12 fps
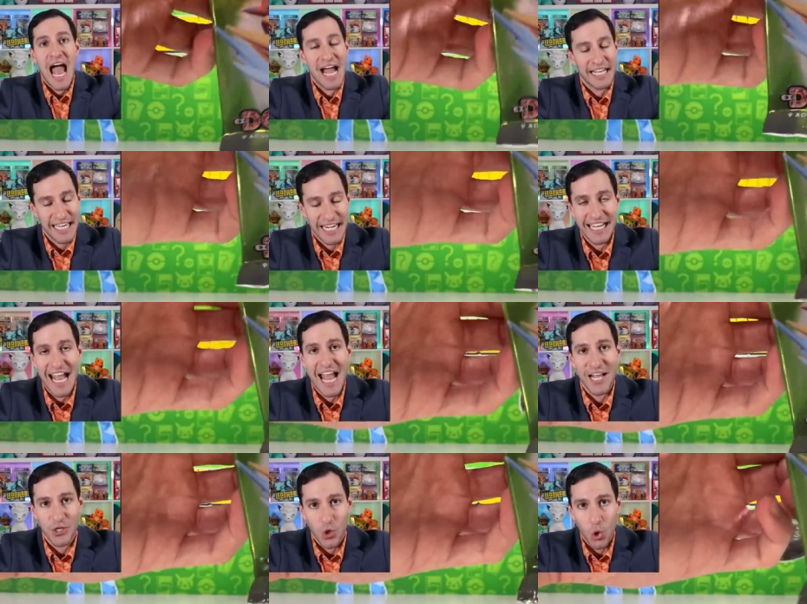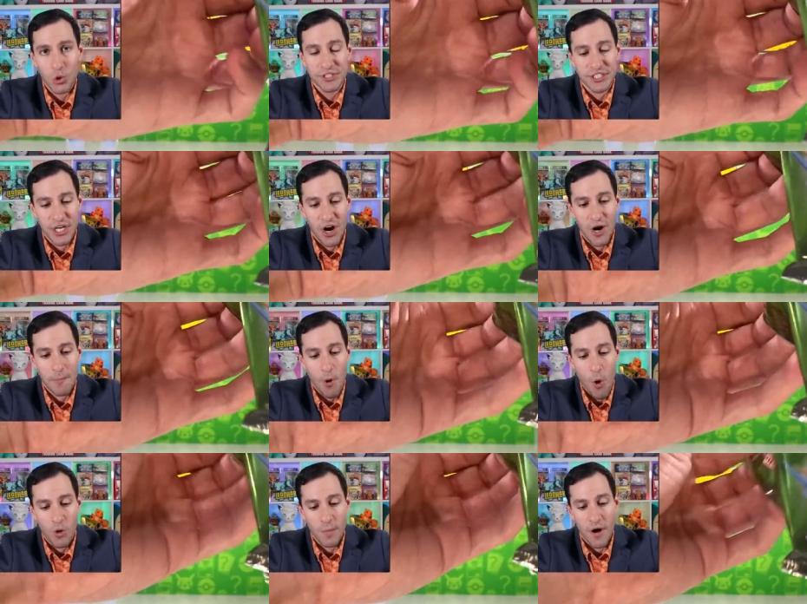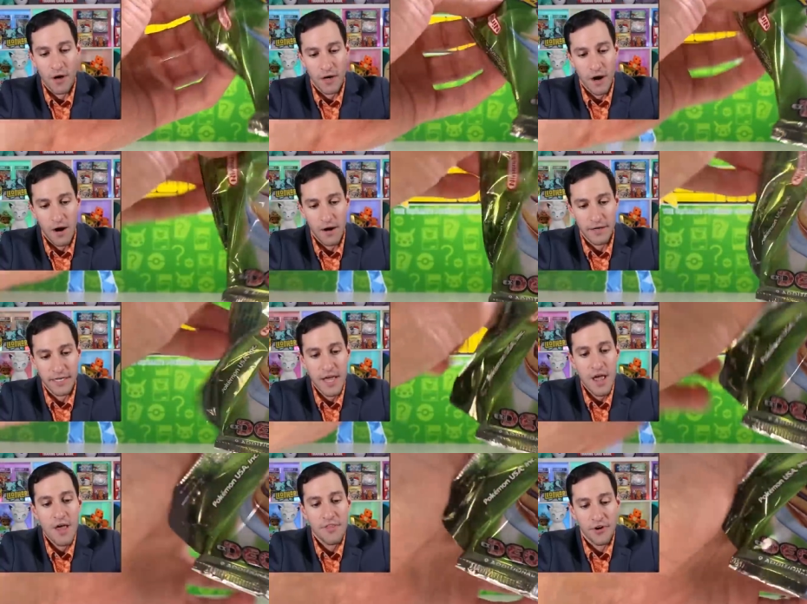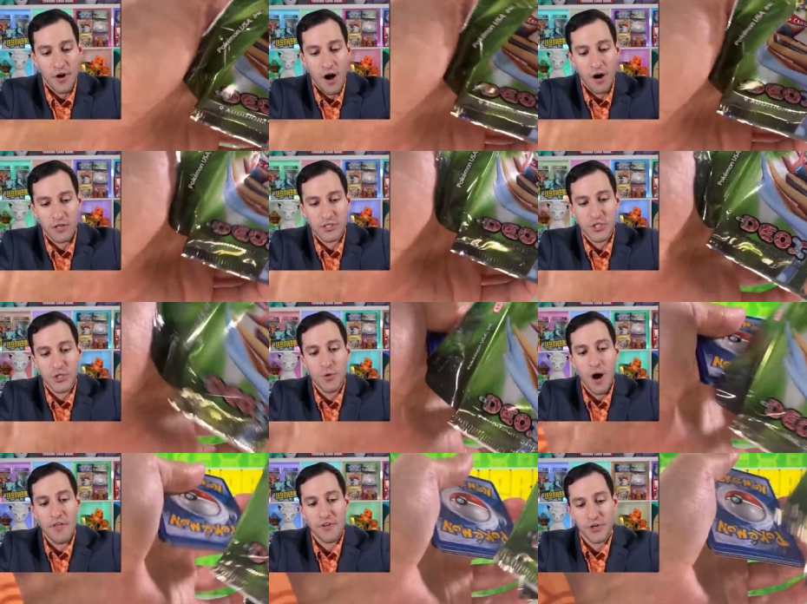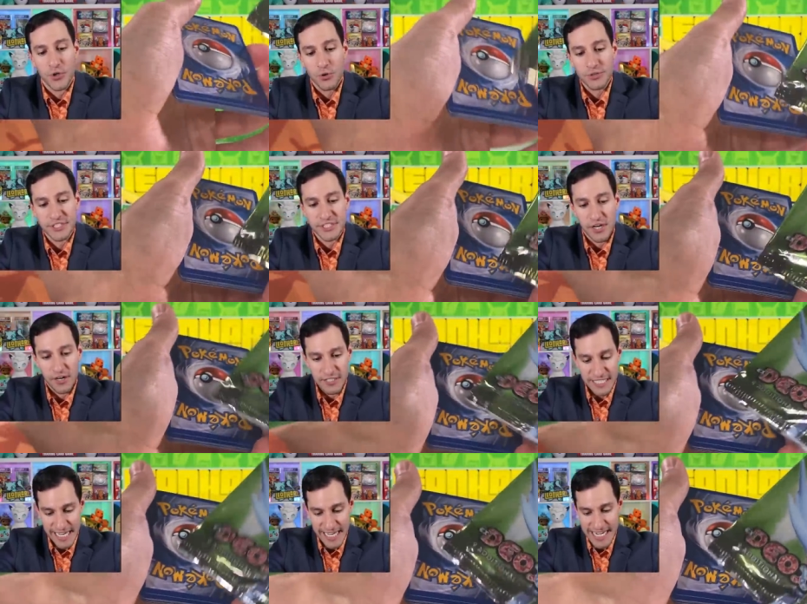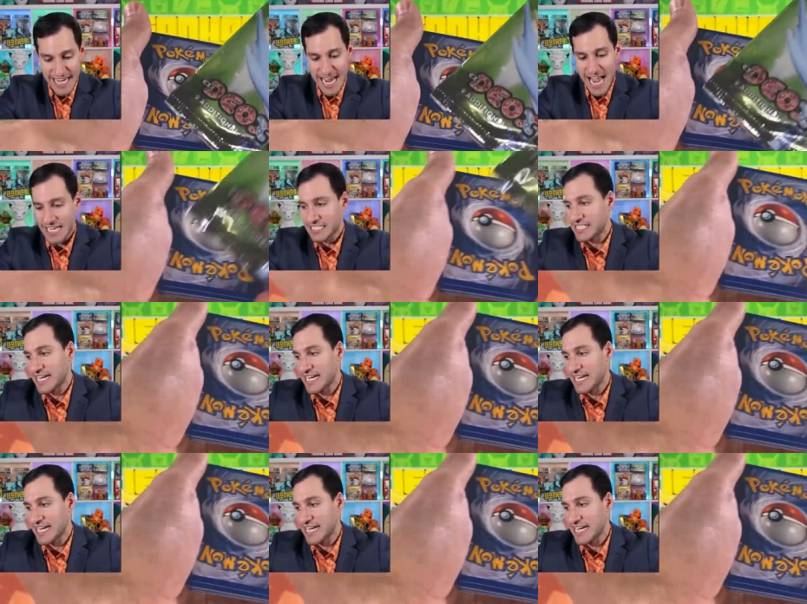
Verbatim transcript: at getting a Gold Star Pokemon card. There are two other Gold Stars in E X